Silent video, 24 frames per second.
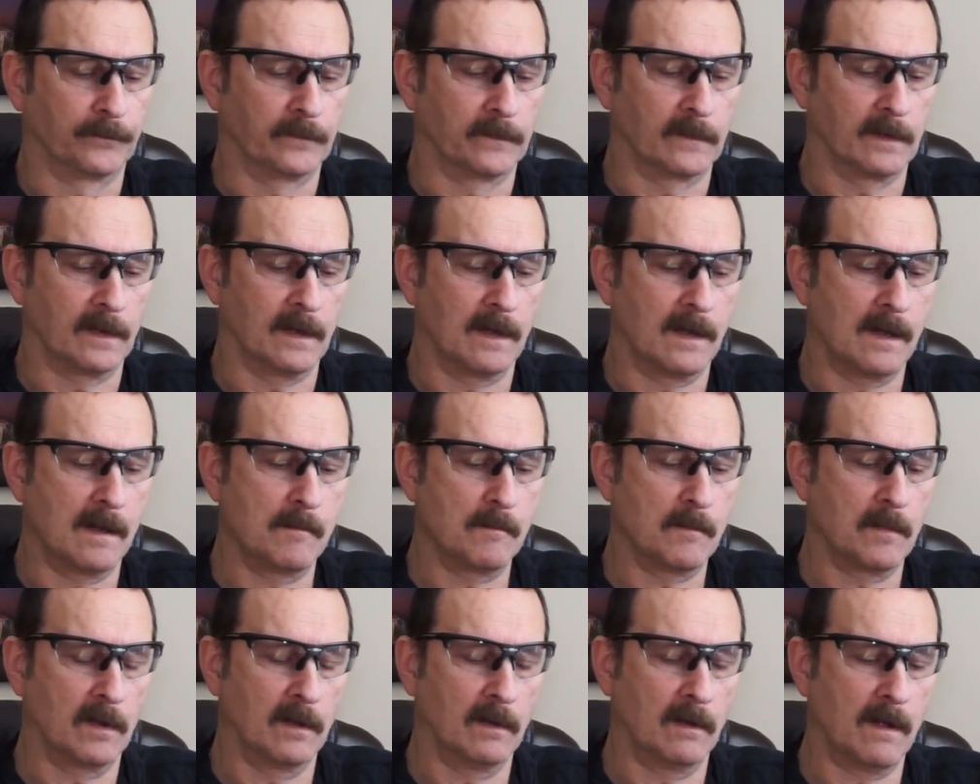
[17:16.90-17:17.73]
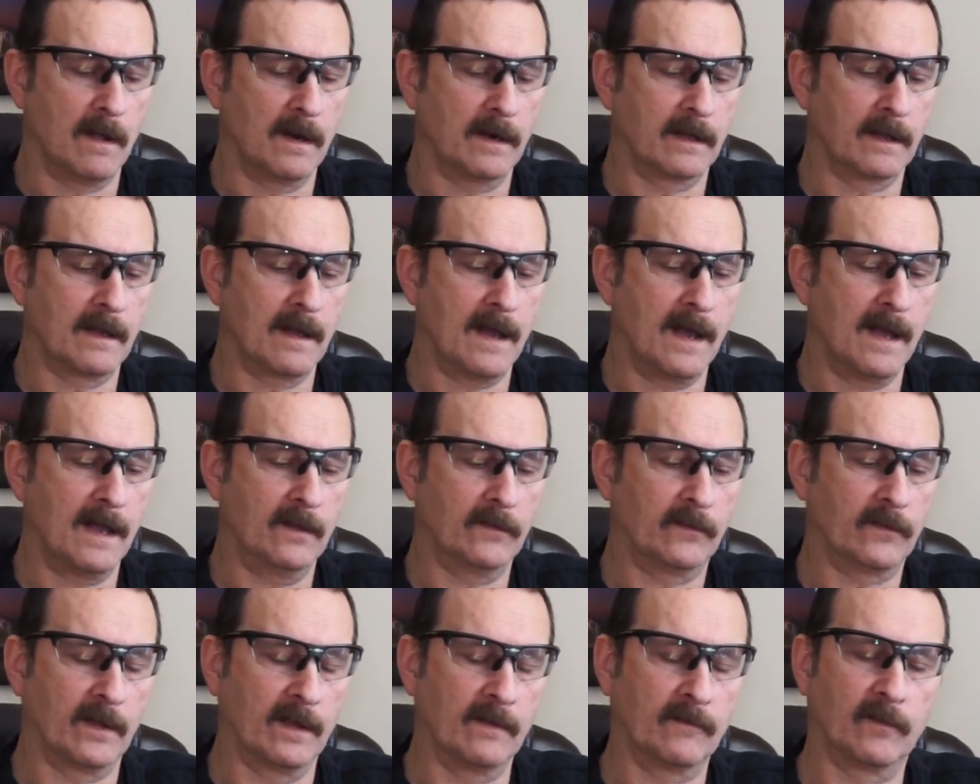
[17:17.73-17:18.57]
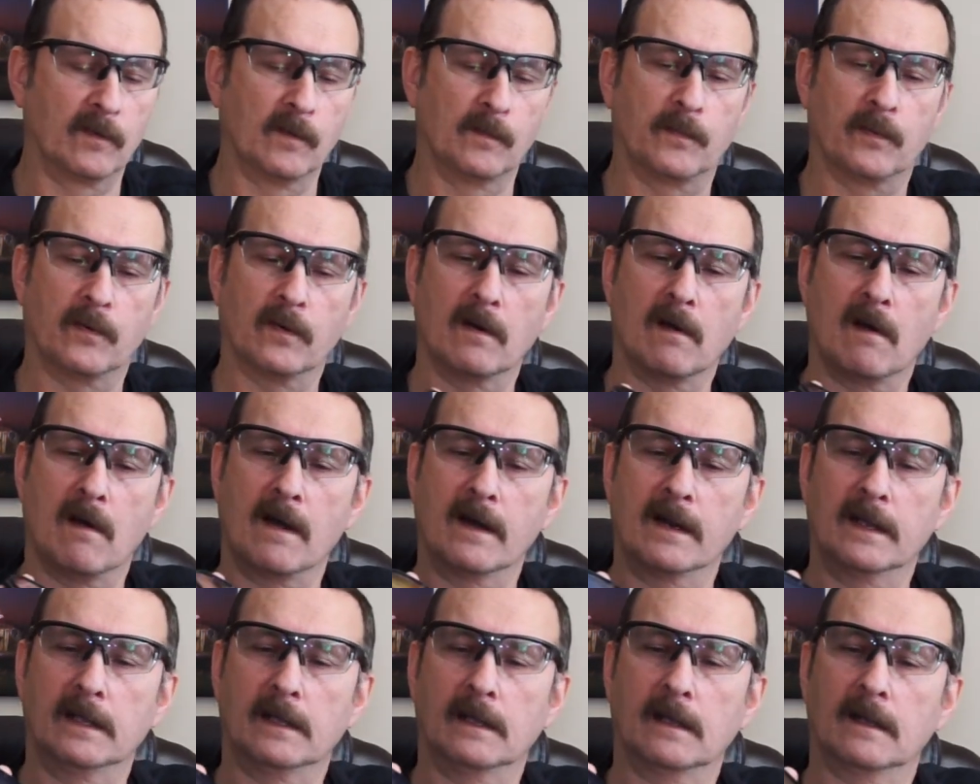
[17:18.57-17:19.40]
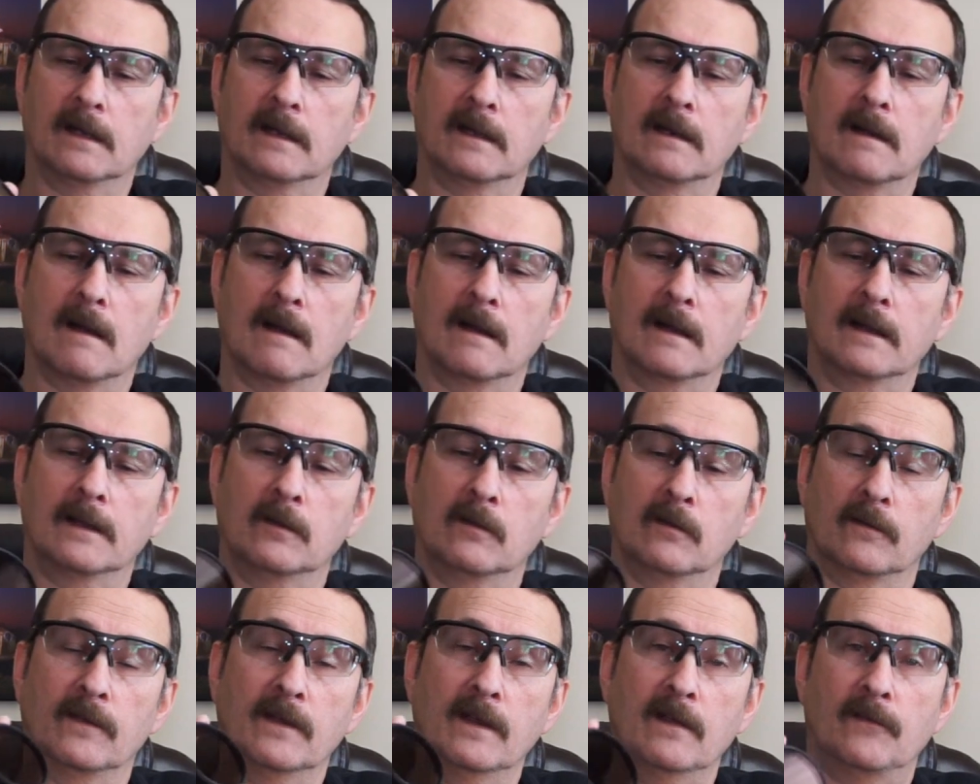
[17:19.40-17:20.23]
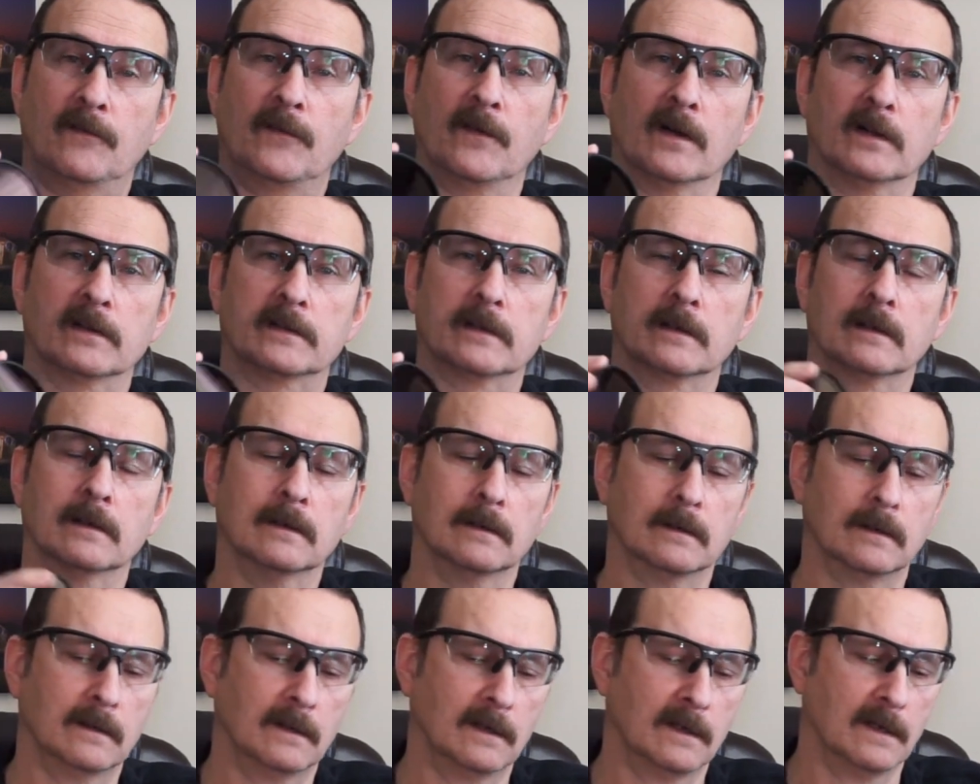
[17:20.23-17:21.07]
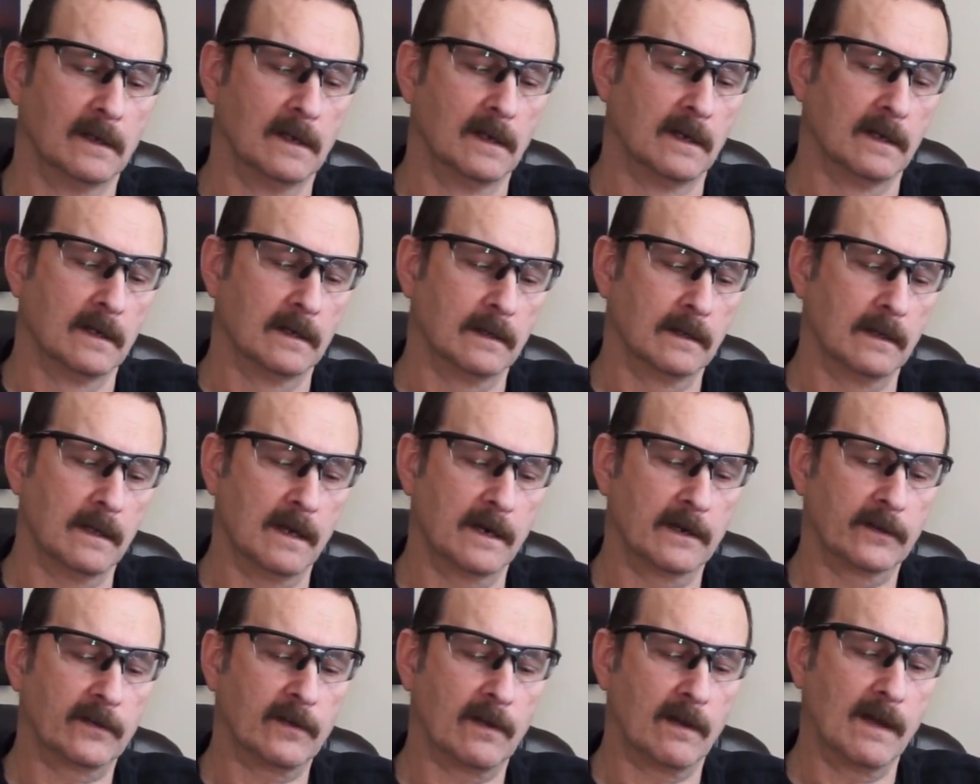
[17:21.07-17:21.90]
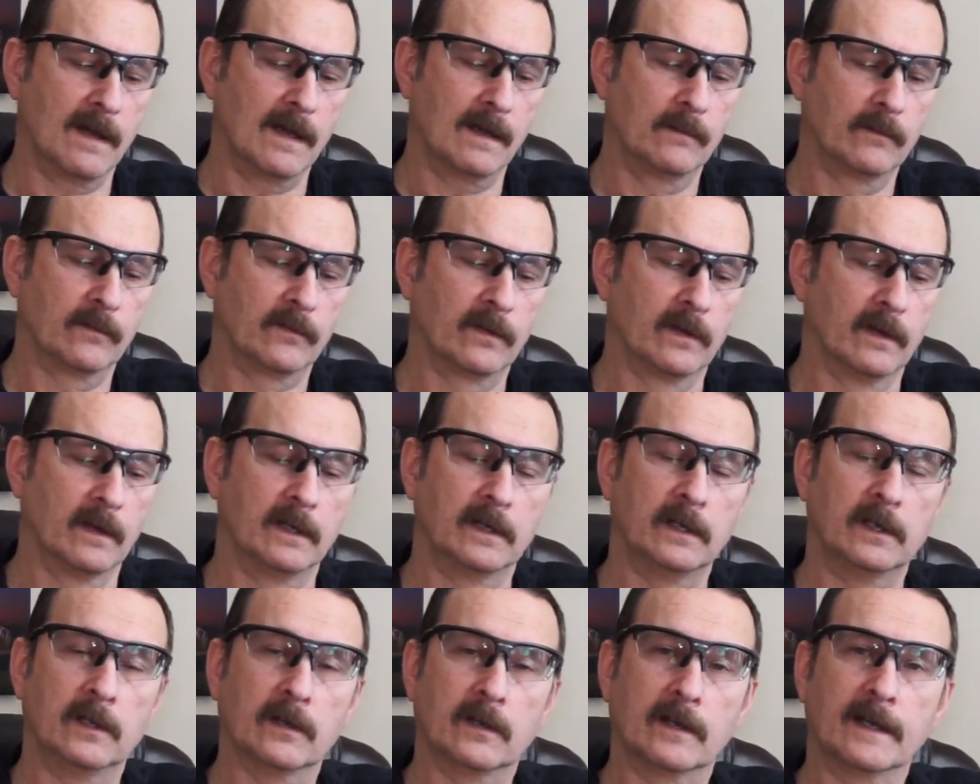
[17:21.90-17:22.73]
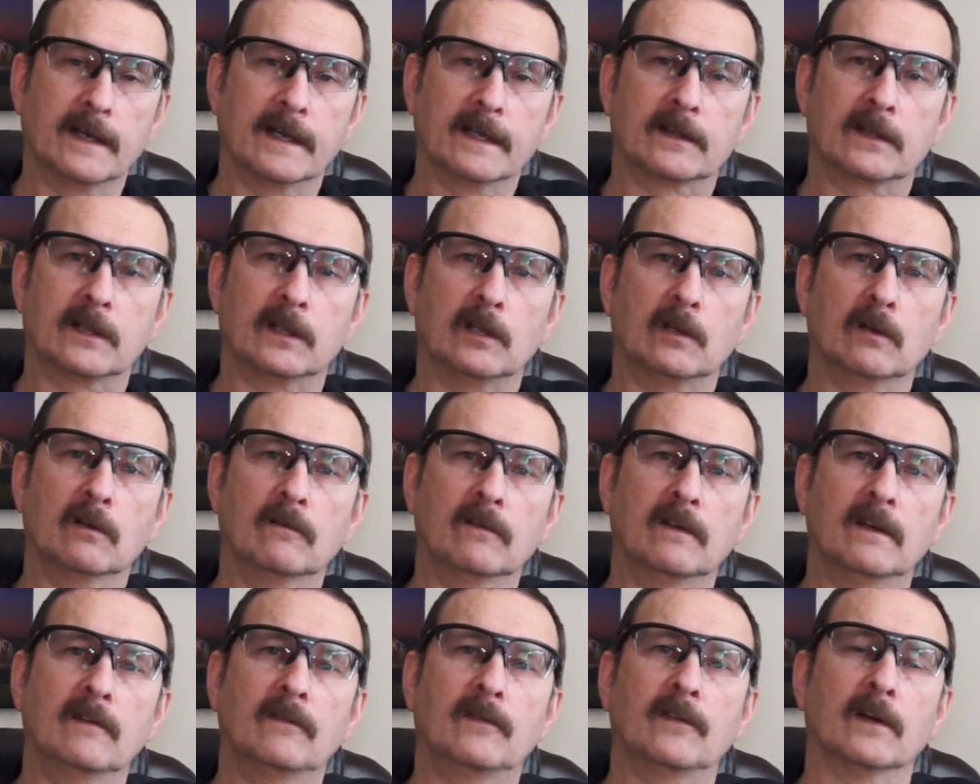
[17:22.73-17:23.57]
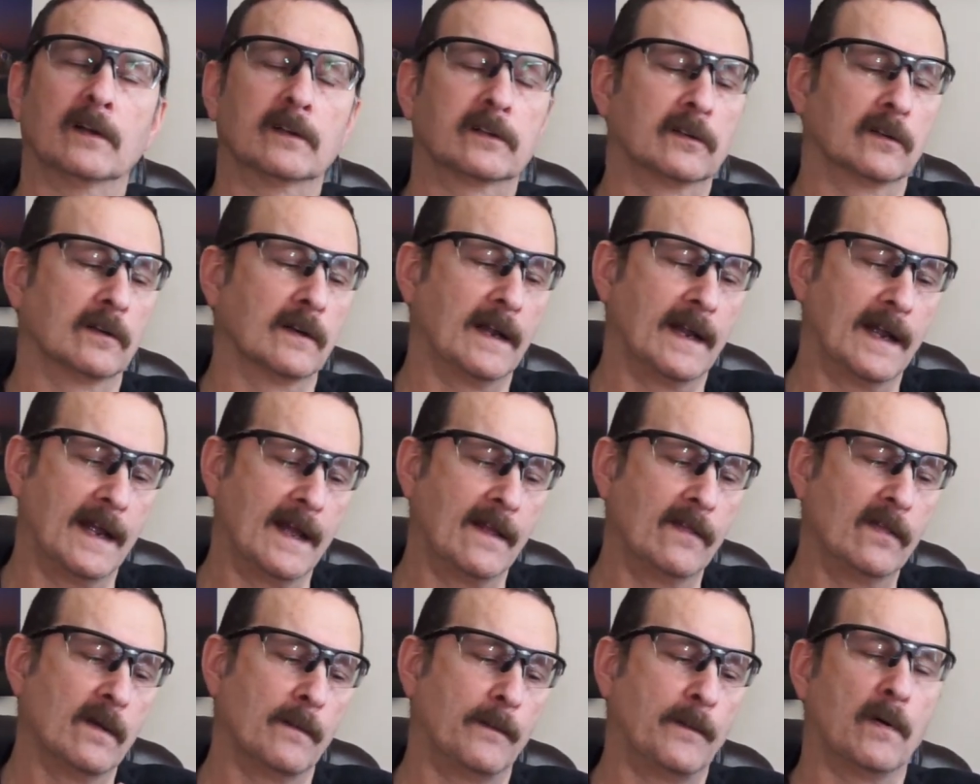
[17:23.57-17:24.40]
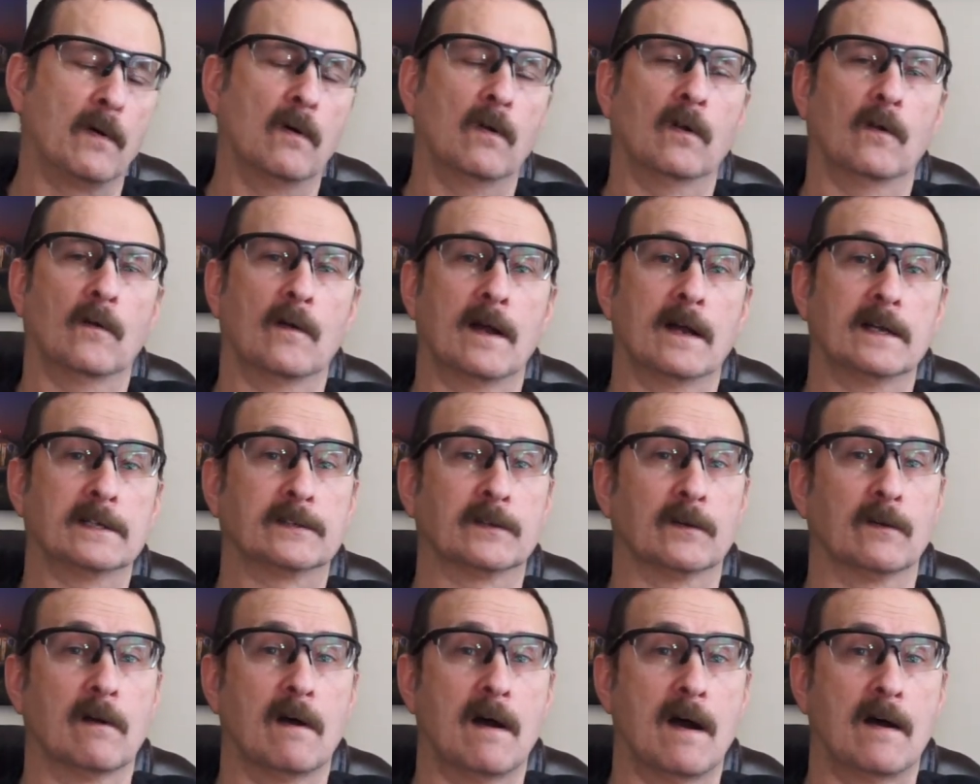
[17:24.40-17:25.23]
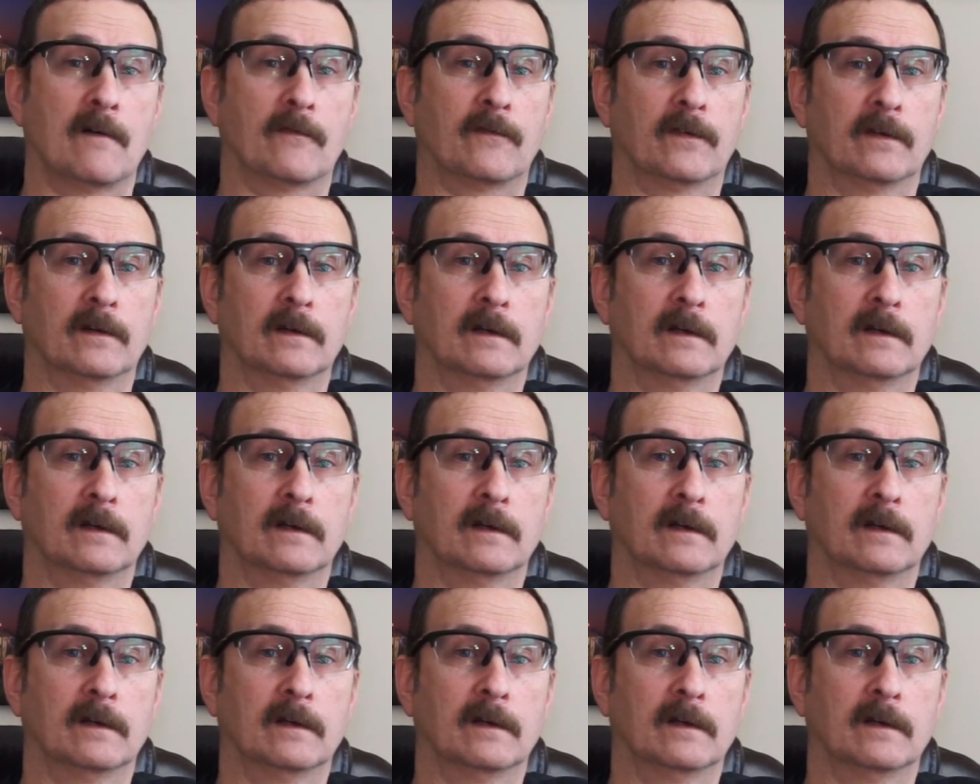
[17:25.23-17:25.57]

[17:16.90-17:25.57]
A lot of guys, if you put on a UV filter, a lot of times you can get the UV filter and the polarizer off.